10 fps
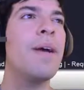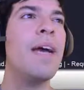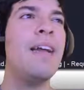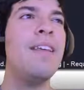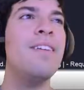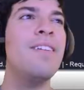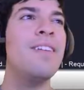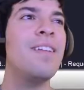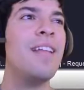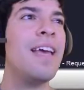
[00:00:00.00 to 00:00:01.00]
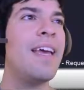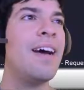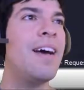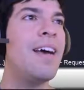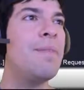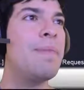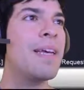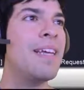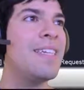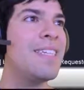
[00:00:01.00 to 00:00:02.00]
how do you know the delay,
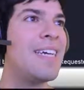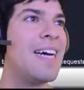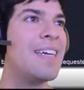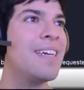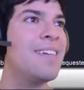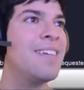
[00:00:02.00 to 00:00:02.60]
Epic Lazy Taco?